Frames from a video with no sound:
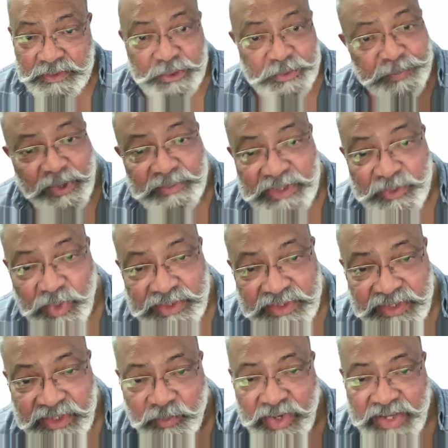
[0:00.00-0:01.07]
You're probably
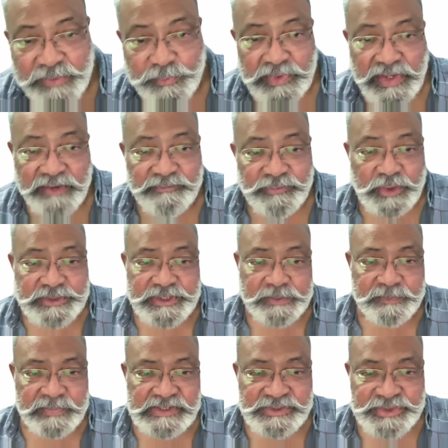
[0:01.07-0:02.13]
wondering why I've not
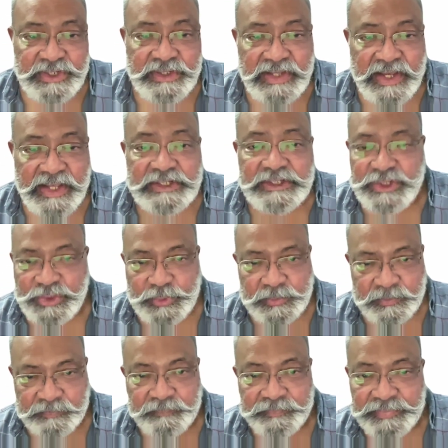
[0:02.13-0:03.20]
yet mentioned LQ.
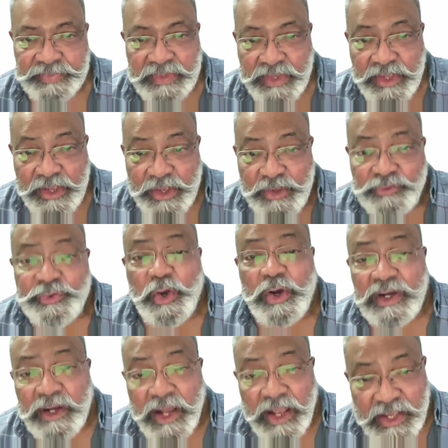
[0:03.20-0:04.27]

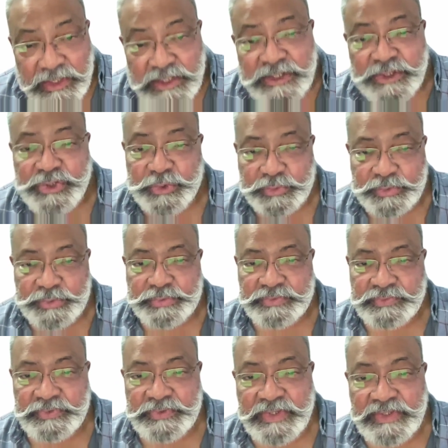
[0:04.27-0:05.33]
So LQ
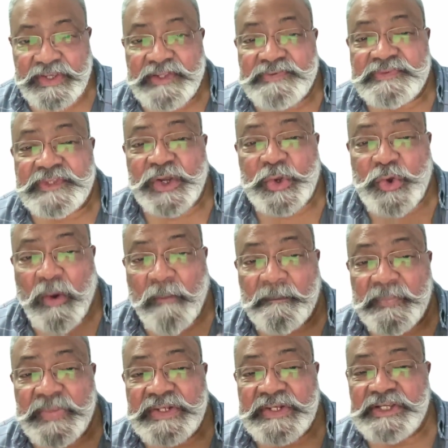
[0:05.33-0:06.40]
is the
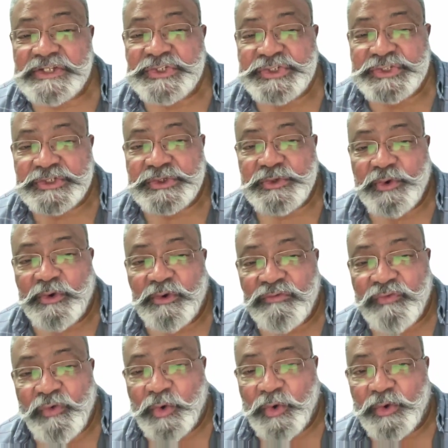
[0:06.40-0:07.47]
combination
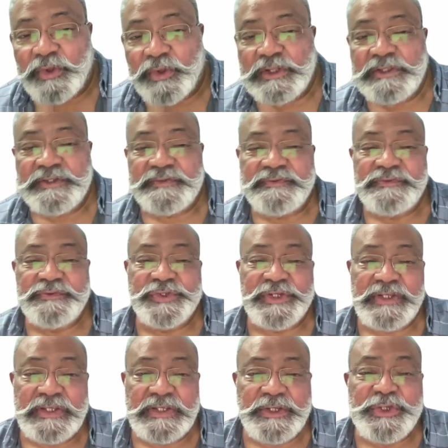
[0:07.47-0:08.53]
of all these
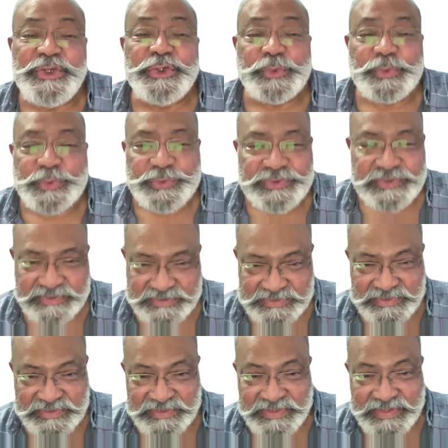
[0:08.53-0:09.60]
three Qs:
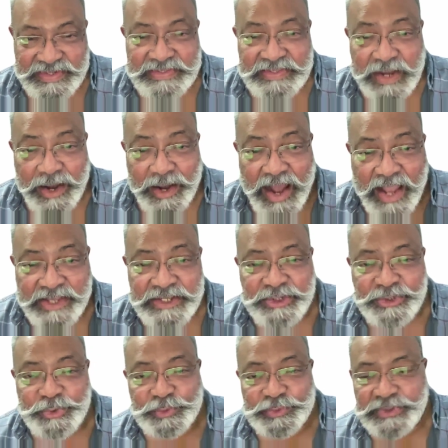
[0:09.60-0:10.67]
the
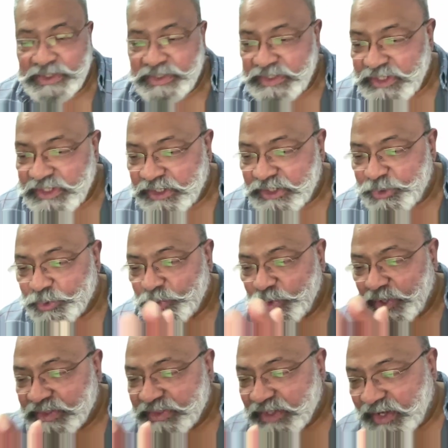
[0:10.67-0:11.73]
IQ, the
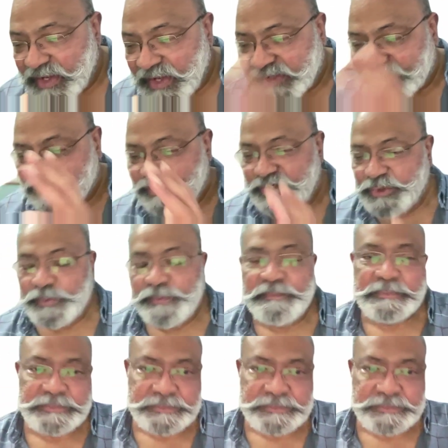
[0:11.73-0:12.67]
EQ, and the XQ.